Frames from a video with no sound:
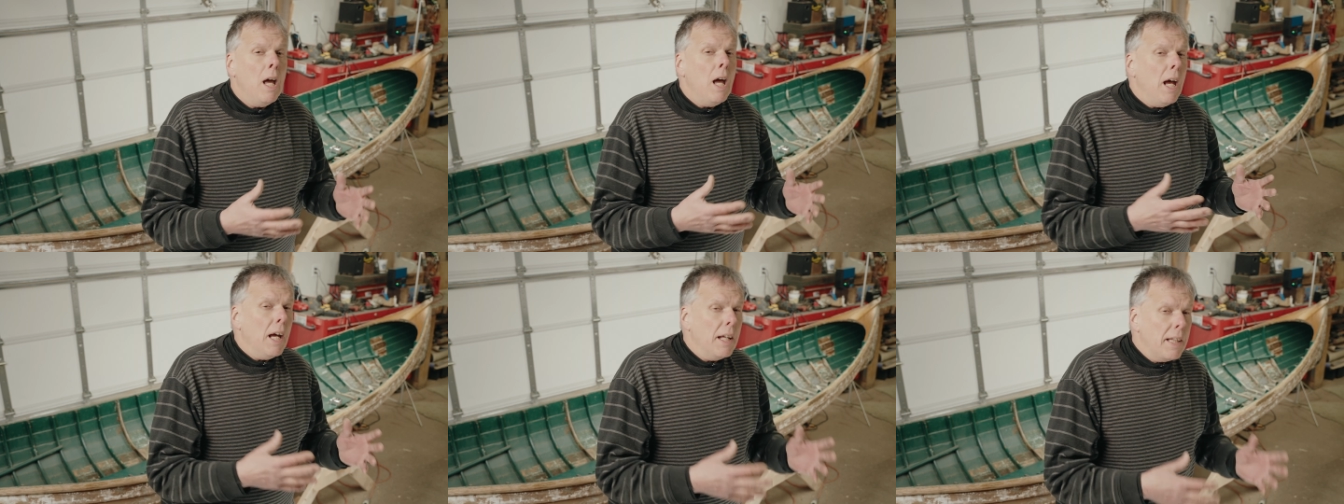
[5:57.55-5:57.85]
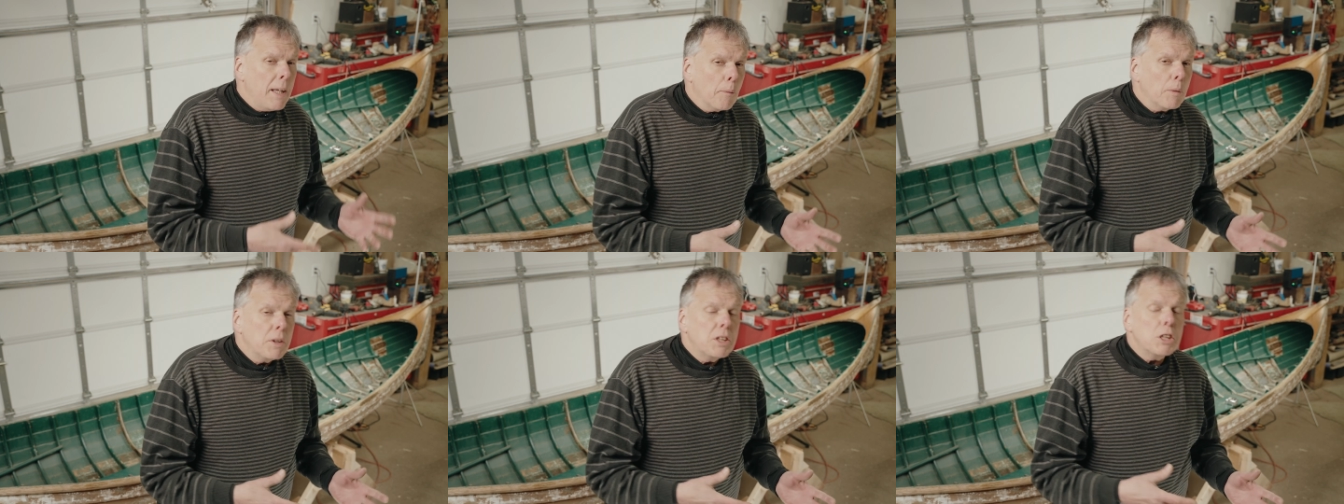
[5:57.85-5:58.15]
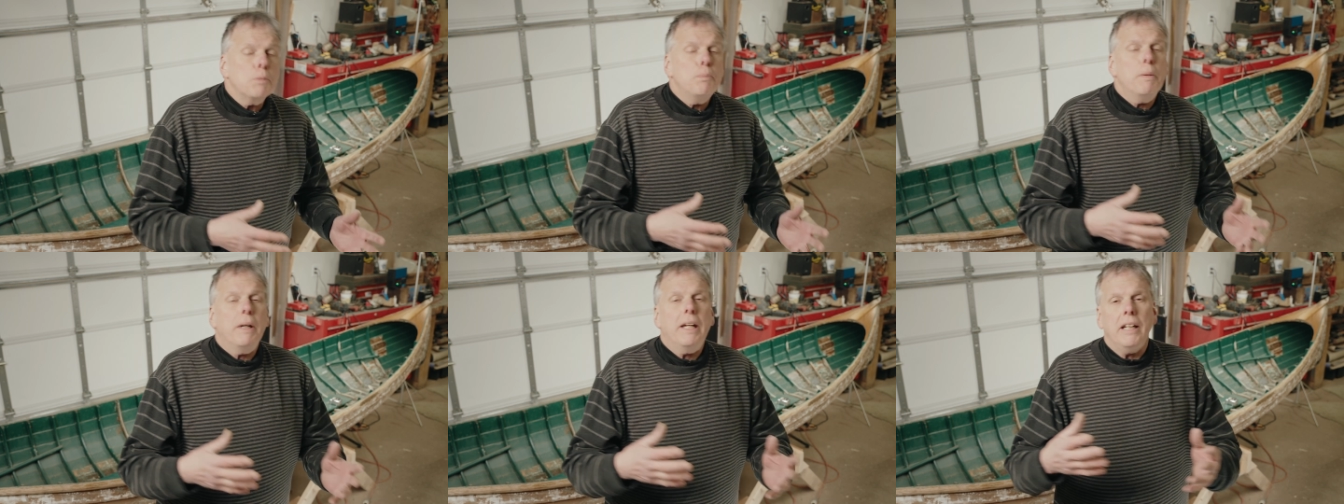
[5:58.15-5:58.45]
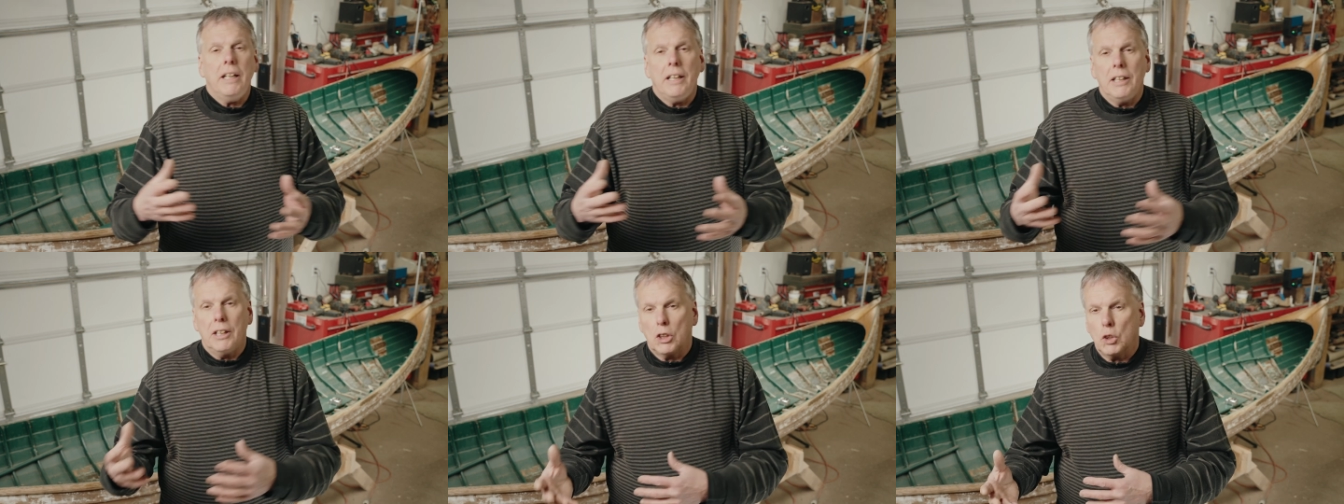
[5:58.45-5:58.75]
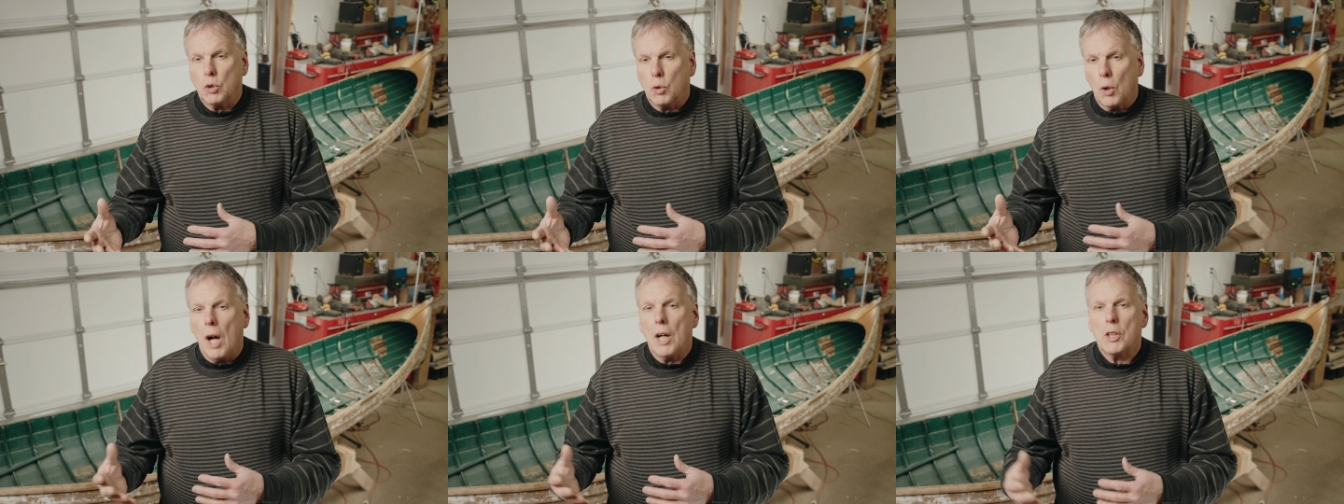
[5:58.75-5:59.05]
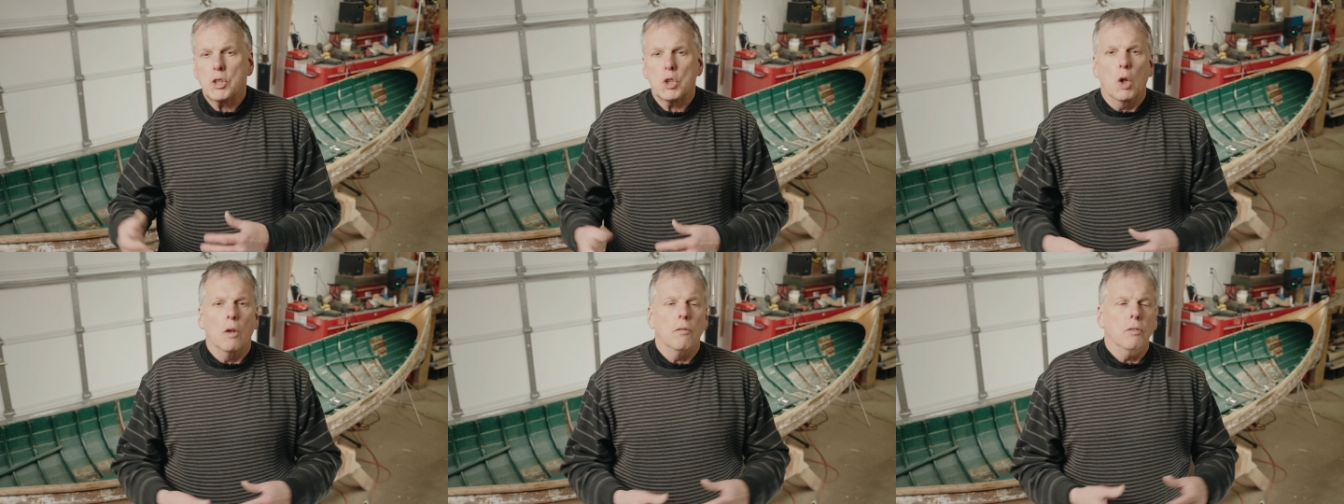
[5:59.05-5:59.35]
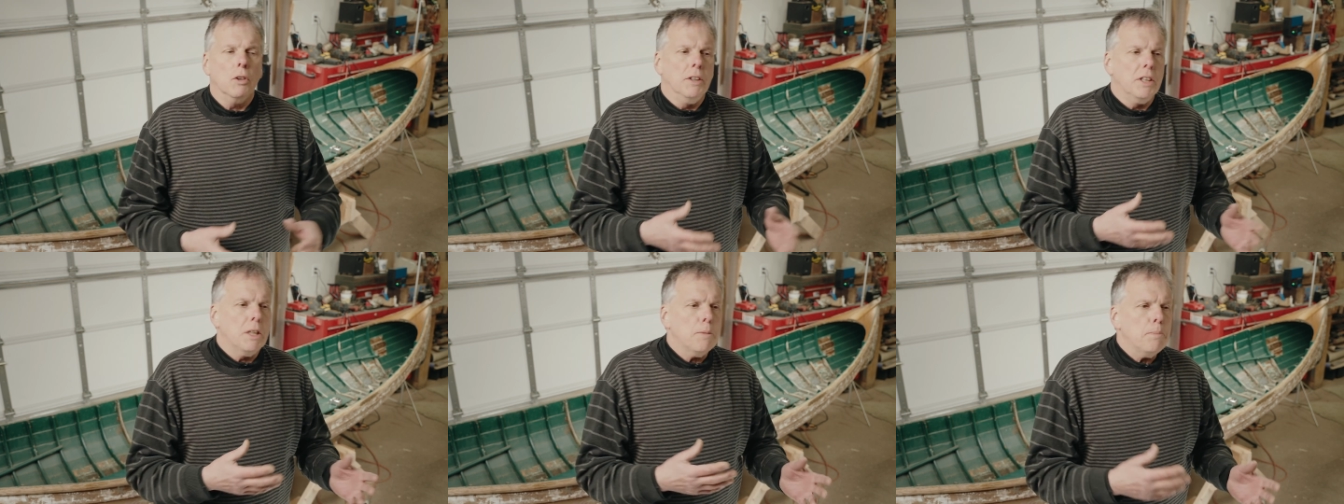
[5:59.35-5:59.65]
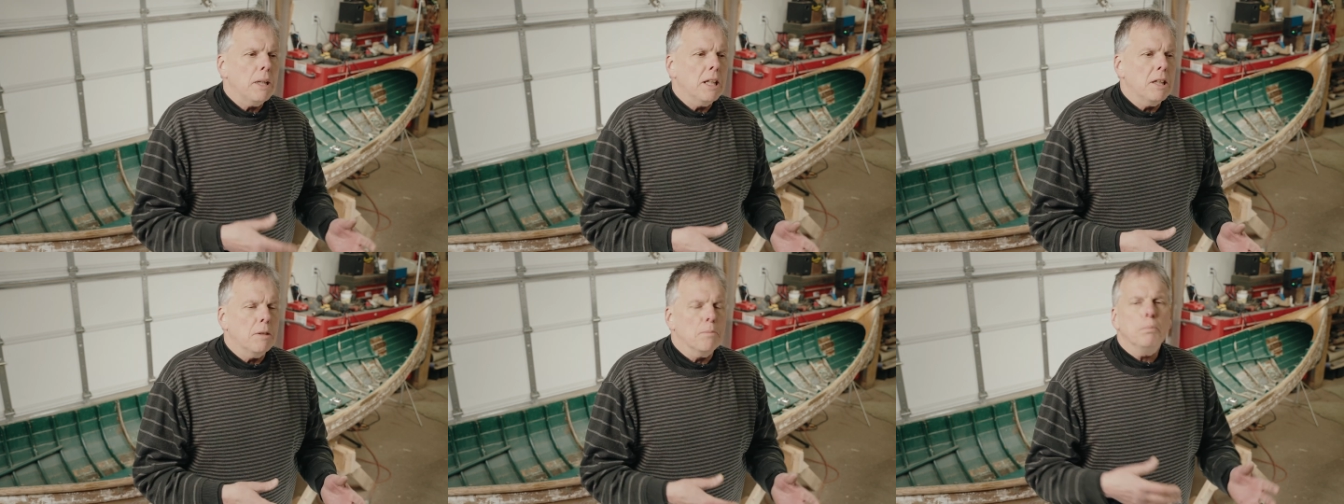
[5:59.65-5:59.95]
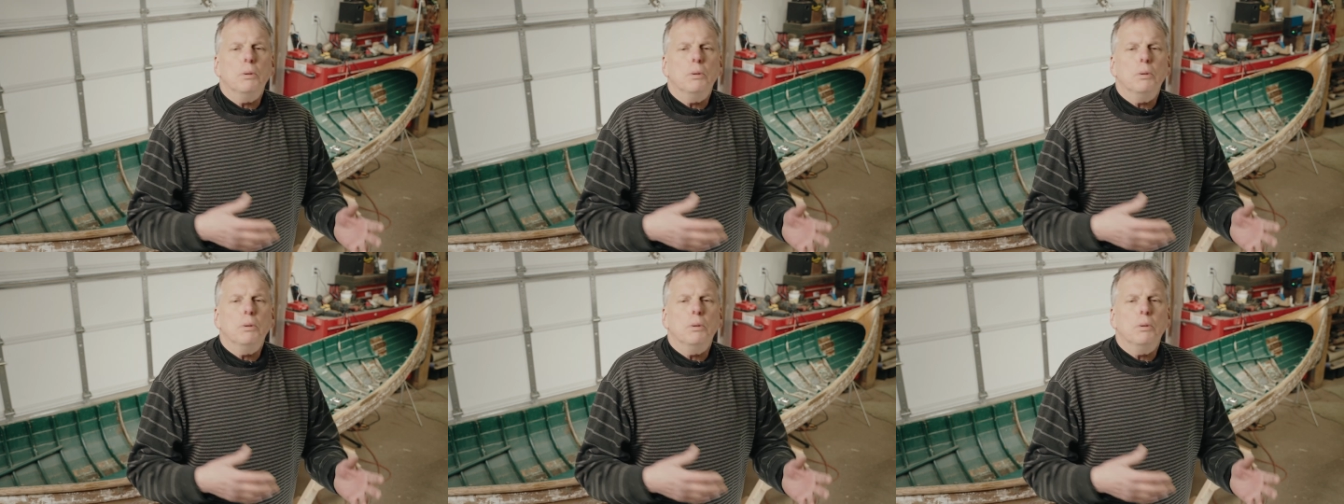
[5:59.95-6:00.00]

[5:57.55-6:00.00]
and they were just beginning to cross over into being